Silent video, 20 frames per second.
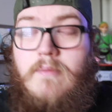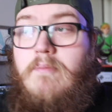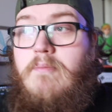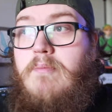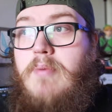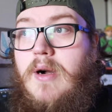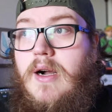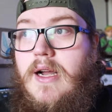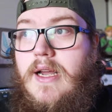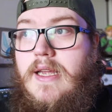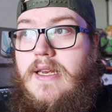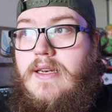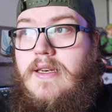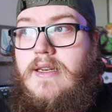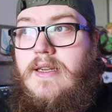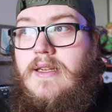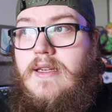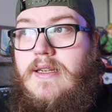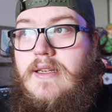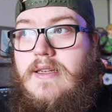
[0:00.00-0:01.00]
But
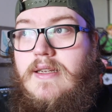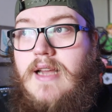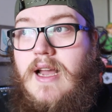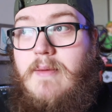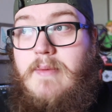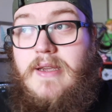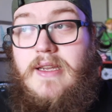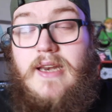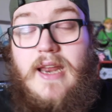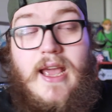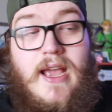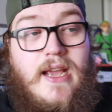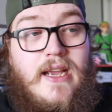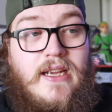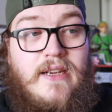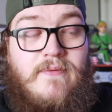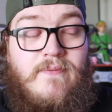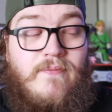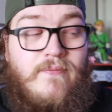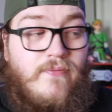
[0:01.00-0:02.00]
I mean,
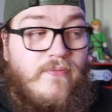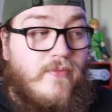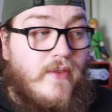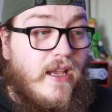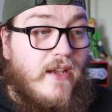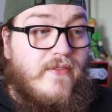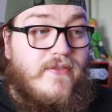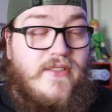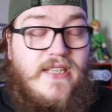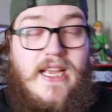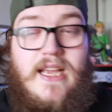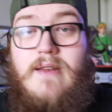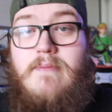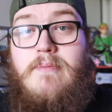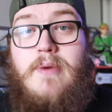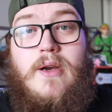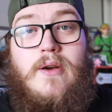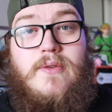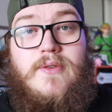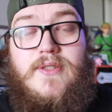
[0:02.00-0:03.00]
hey, if
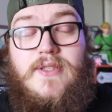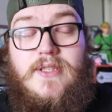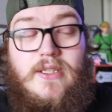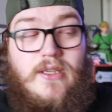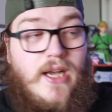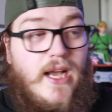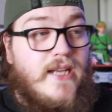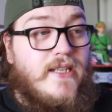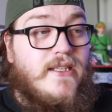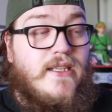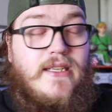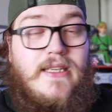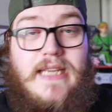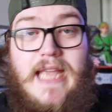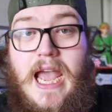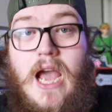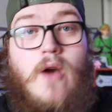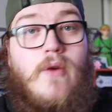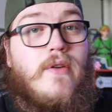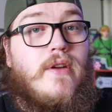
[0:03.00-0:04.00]
Daneboe still has a
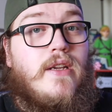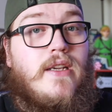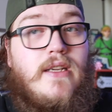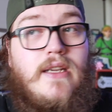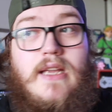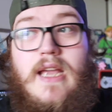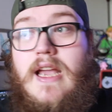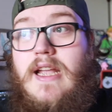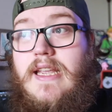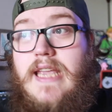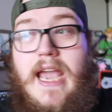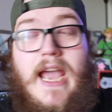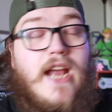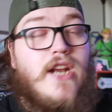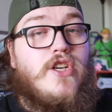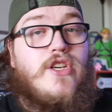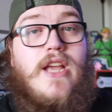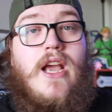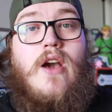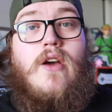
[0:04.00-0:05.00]
cow to a
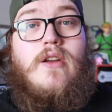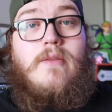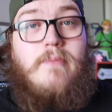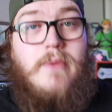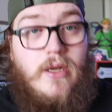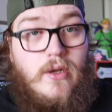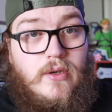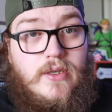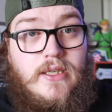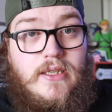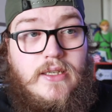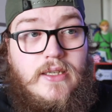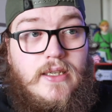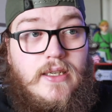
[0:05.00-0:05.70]
cash cow to milk,